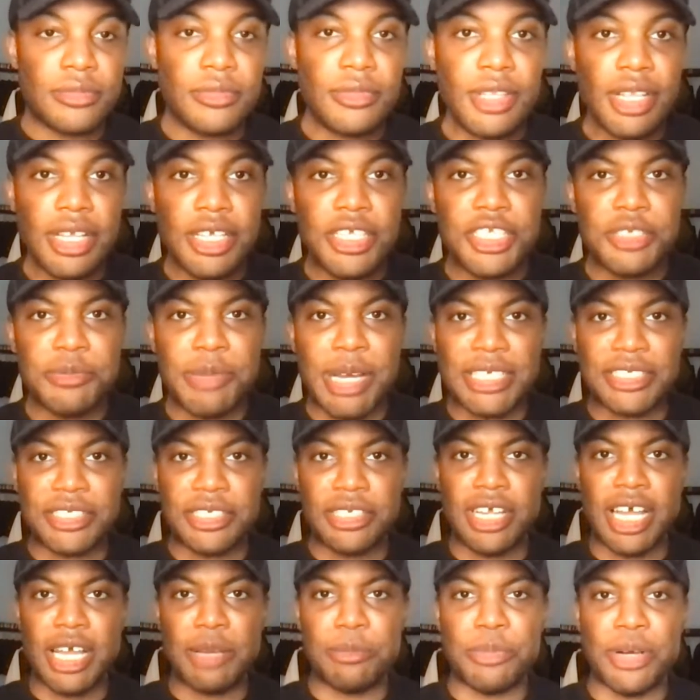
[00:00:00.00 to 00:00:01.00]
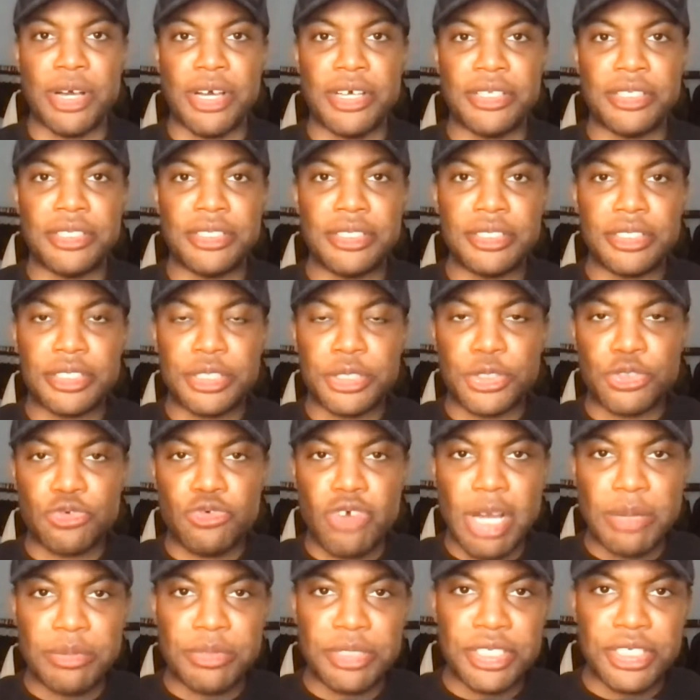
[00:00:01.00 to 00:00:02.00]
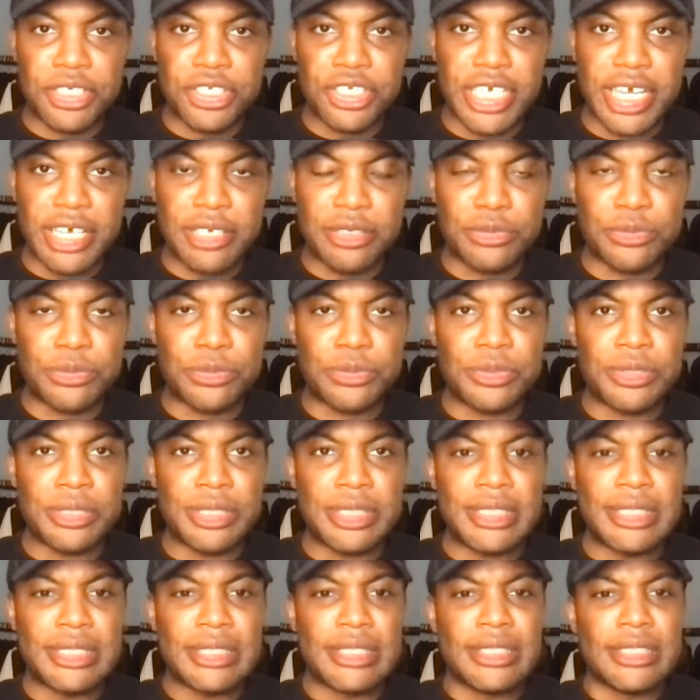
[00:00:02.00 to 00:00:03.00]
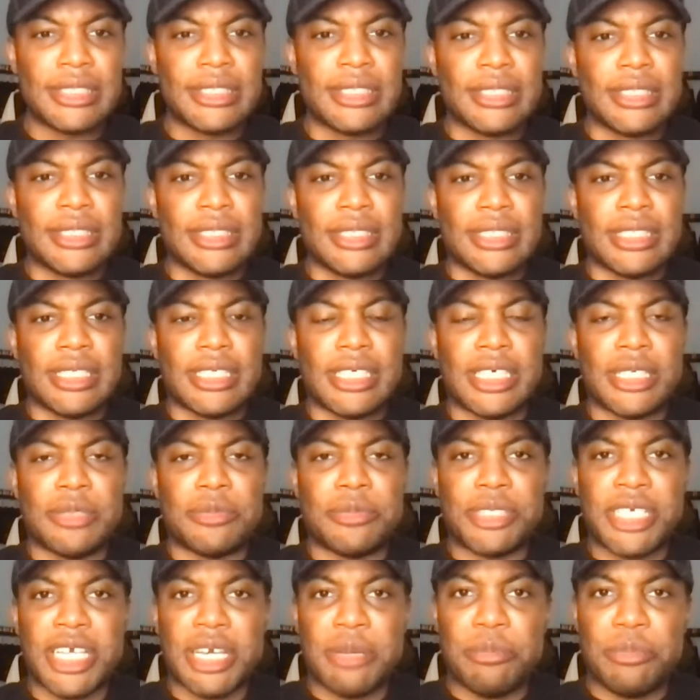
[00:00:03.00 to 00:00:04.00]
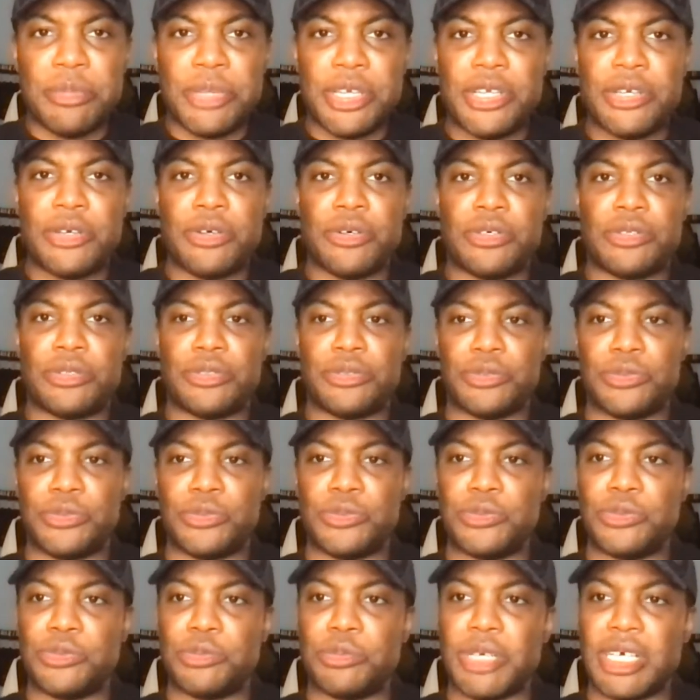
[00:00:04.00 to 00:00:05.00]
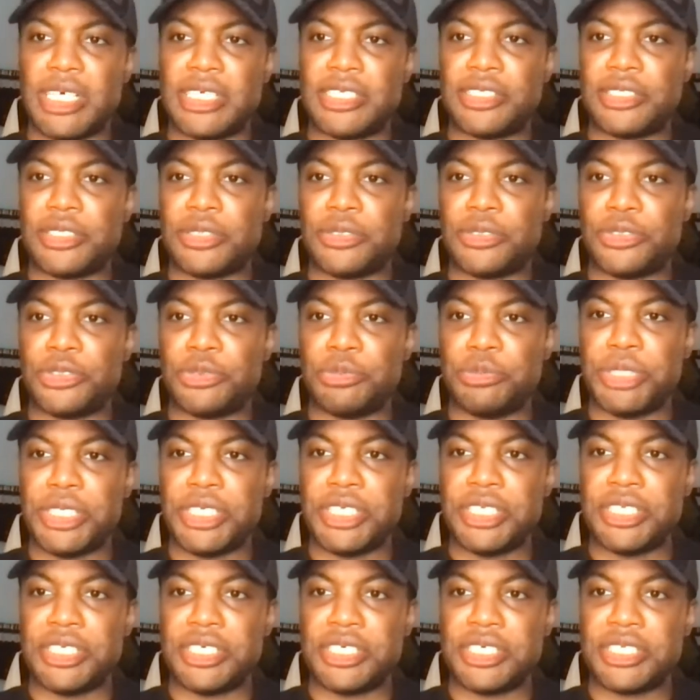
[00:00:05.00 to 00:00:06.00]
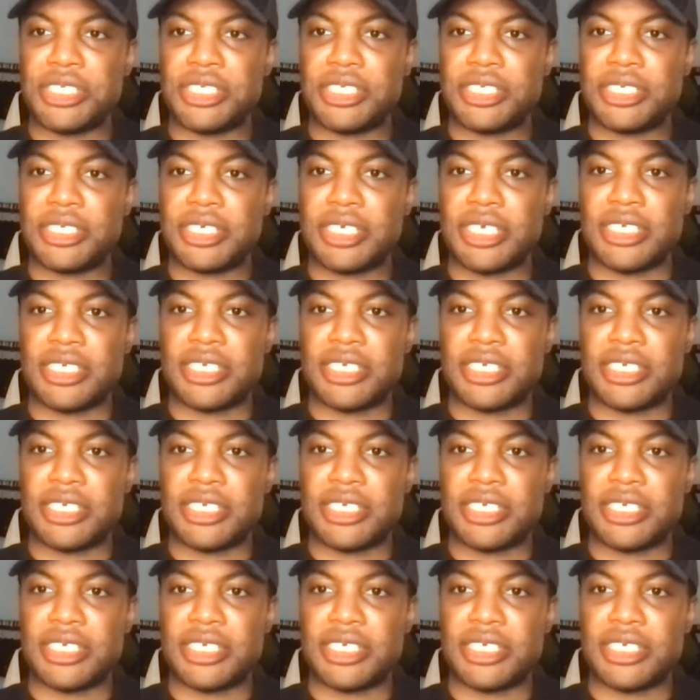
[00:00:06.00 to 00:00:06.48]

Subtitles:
Smash the like button, subscribe to the channel, get me on all my social medias. As I